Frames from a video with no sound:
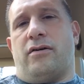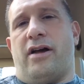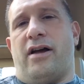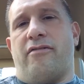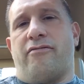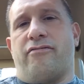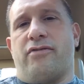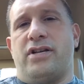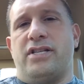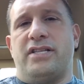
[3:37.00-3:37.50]

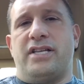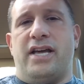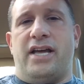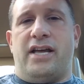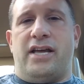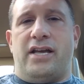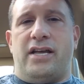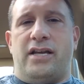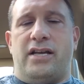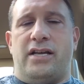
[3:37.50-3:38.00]
every
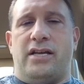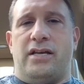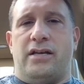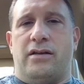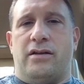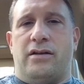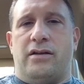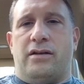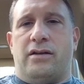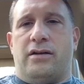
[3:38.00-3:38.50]
day
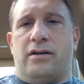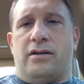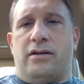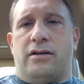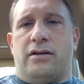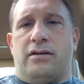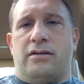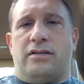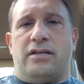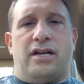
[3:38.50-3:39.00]

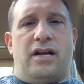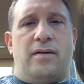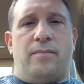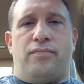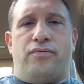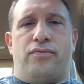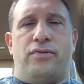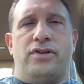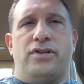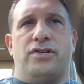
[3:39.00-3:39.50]
that I
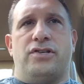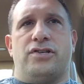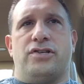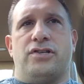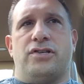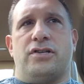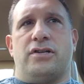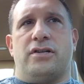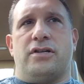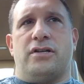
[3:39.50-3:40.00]

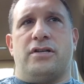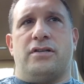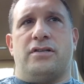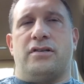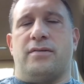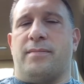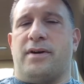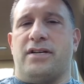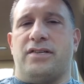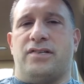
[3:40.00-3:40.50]
preach
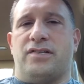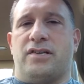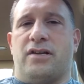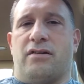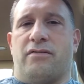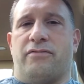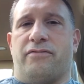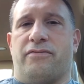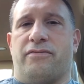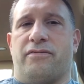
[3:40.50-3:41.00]
to
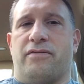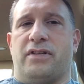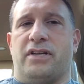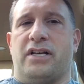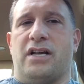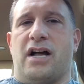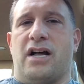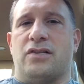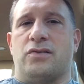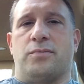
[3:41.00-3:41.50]
myself the
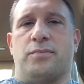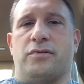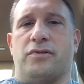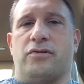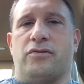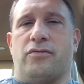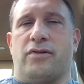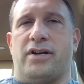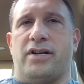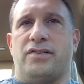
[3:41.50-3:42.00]
gospel
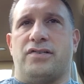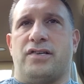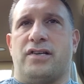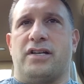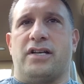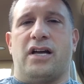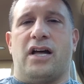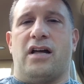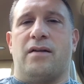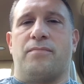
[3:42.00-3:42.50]
of grace,
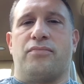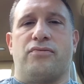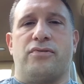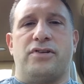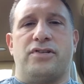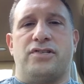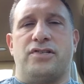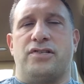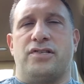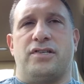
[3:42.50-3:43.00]
and God
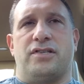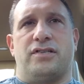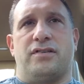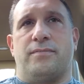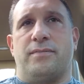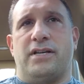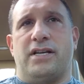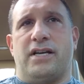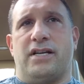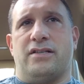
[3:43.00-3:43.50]
preaches it
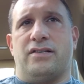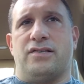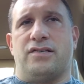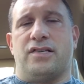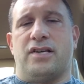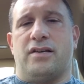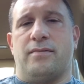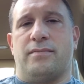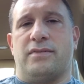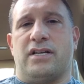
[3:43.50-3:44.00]
to me at the
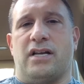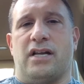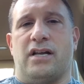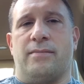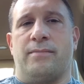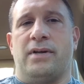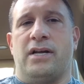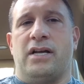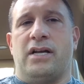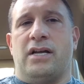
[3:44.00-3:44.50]
same
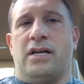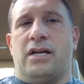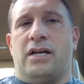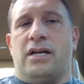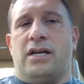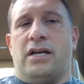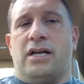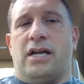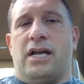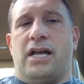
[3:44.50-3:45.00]
time,
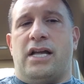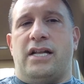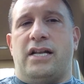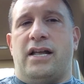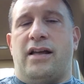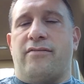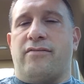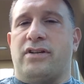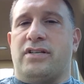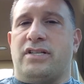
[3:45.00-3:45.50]
and
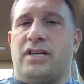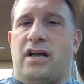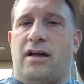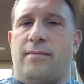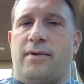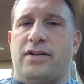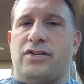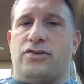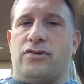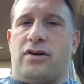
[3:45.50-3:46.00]
every
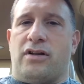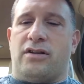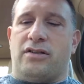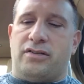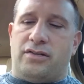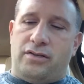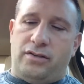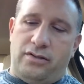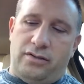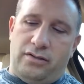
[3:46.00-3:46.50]
time I try to